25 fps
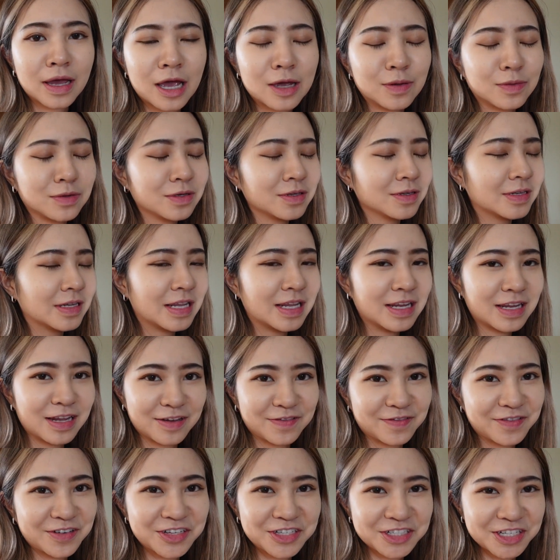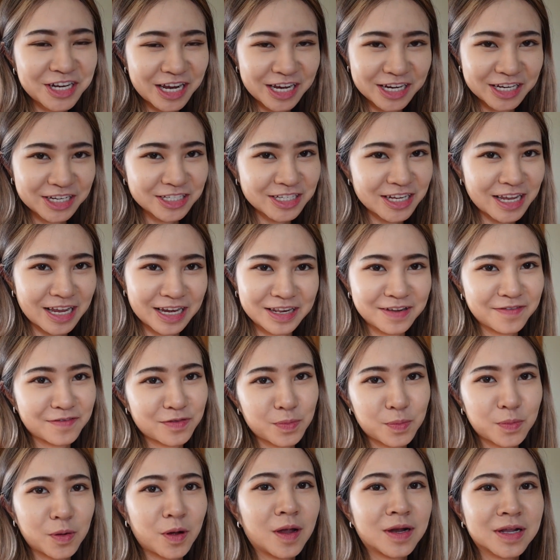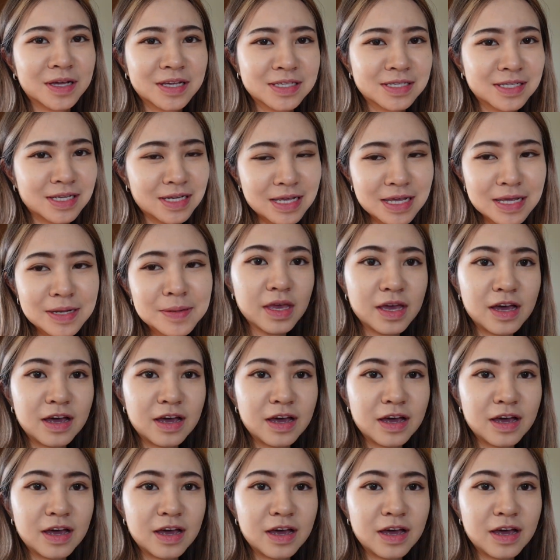I will never change any of the products in it.